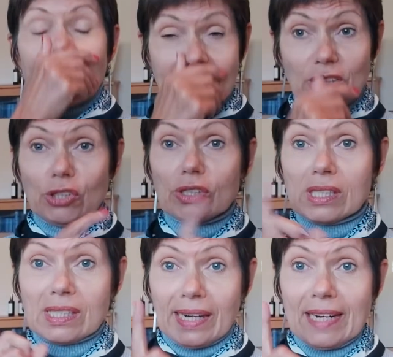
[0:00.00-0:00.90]
And as you
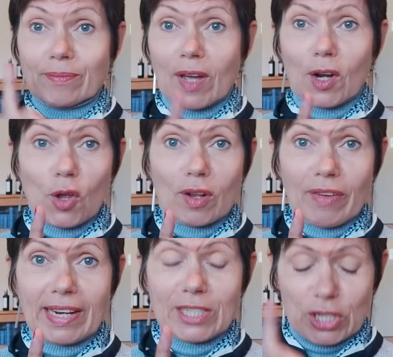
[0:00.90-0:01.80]
can see, a lot
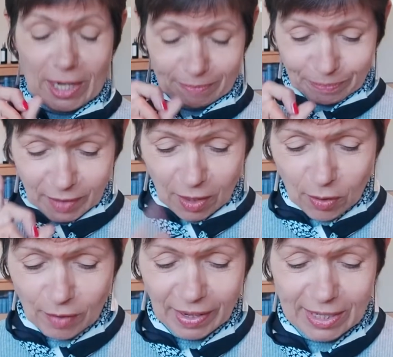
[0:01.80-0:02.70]
of energy
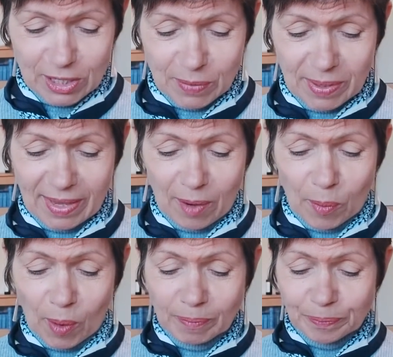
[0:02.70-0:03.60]
with
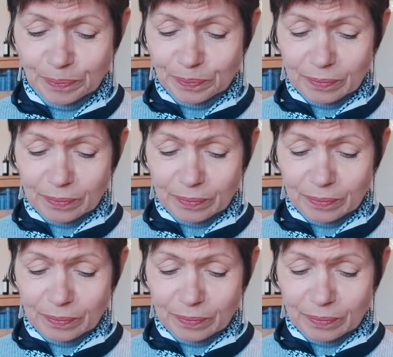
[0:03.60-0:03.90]
that one,